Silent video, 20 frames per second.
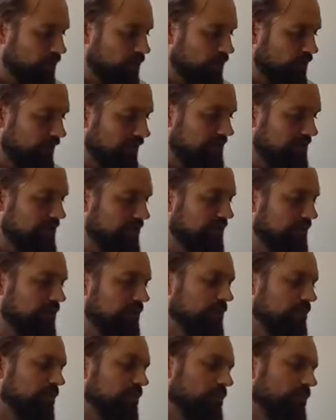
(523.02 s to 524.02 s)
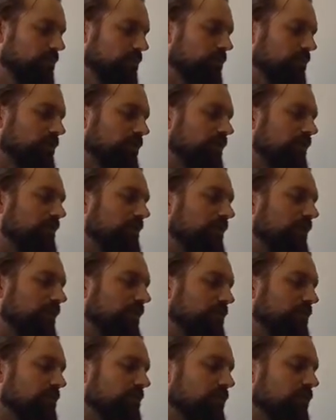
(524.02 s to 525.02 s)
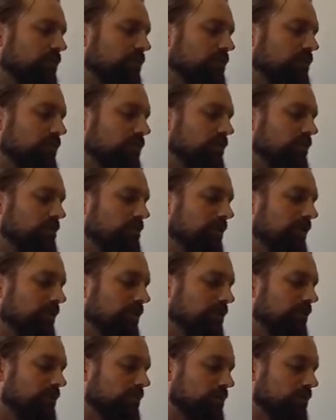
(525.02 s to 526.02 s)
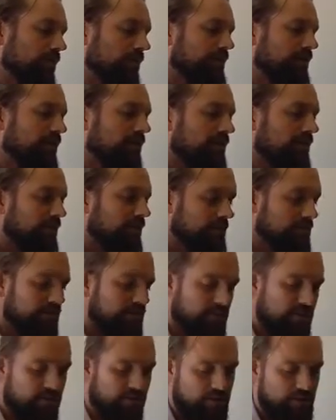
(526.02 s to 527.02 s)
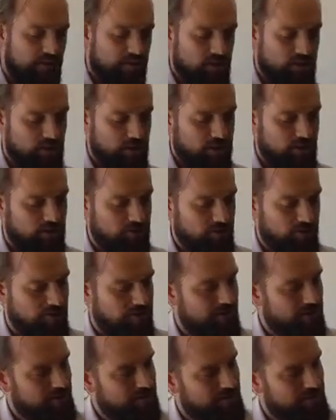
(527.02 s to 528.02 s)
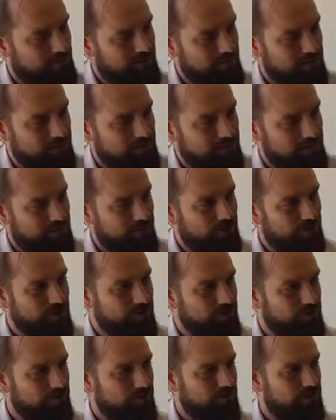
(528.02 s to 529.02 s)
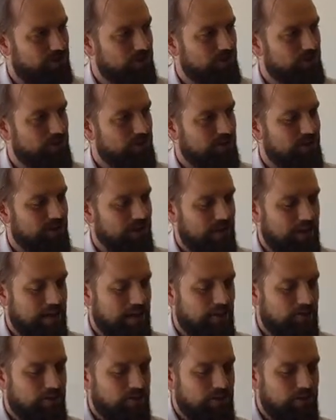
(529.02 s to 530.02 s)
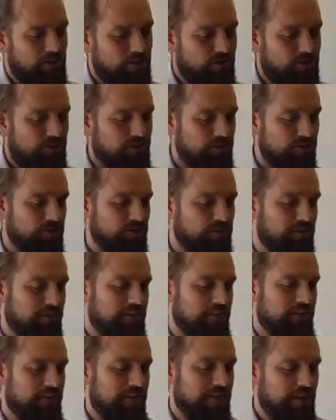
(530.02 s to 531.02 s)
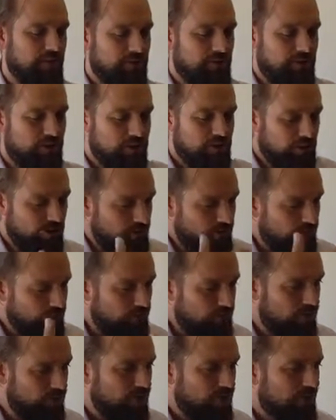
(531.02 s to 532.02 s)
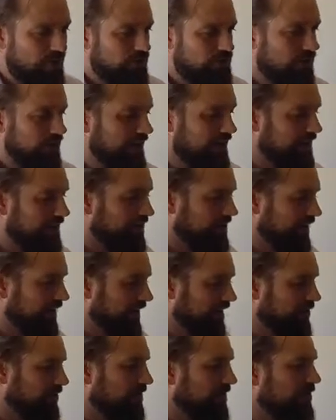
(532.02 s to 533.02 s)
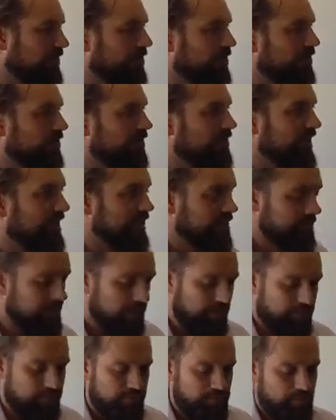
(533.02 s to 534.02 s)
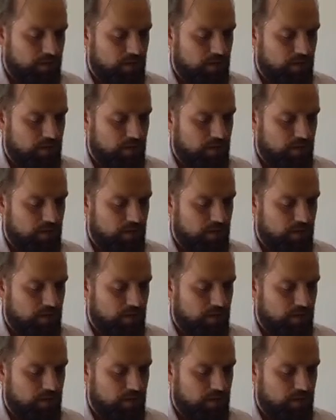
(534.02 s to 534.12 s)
you're asking them to do all these things, but also you're saying, hey, take this, change it, make it your own. How can you build on that? How can you change it? How can you develop it?